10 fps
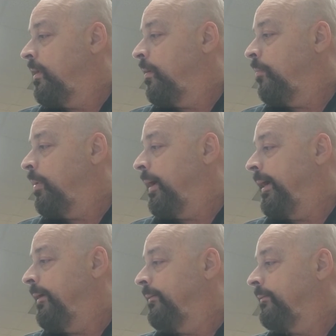
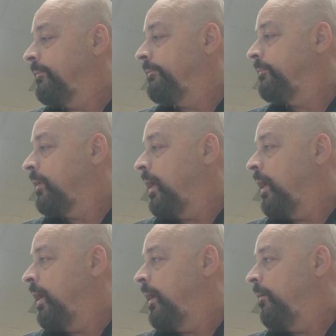but
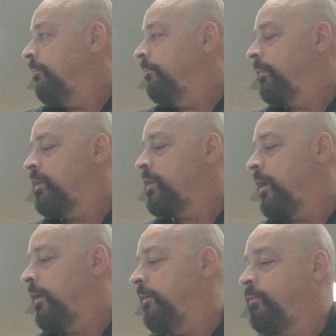it's not
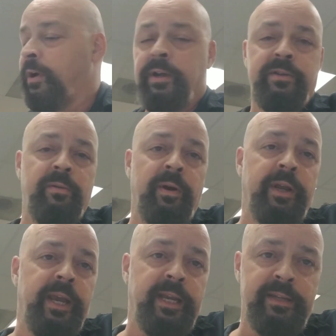on Trunk's or
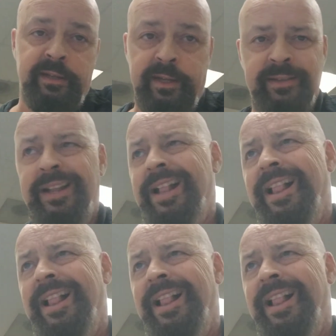KK's list.